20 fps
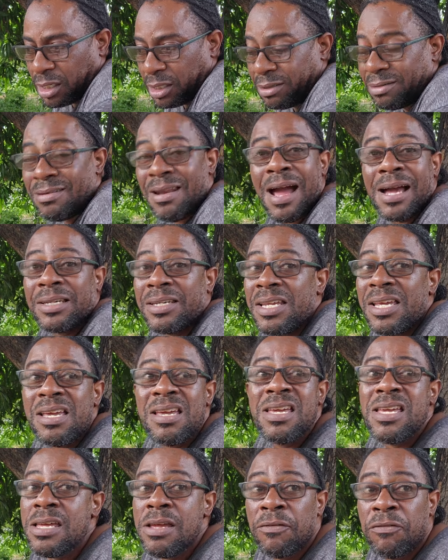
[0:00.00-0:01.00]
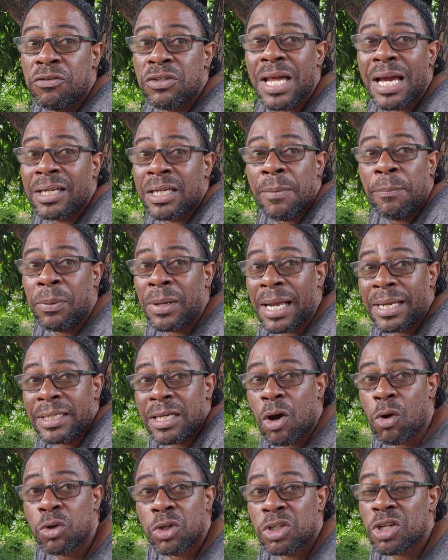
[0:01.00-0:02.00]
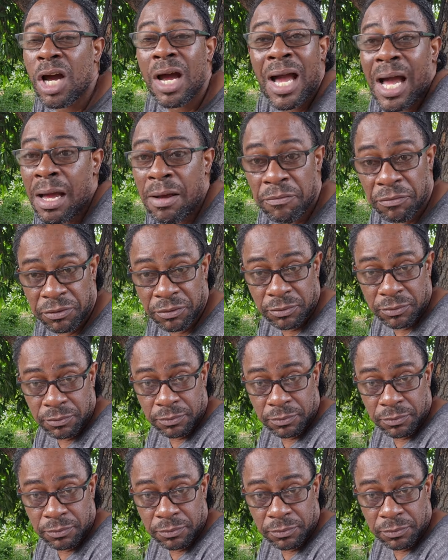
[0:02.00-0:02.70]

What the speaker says: Not even that the plan they will not have.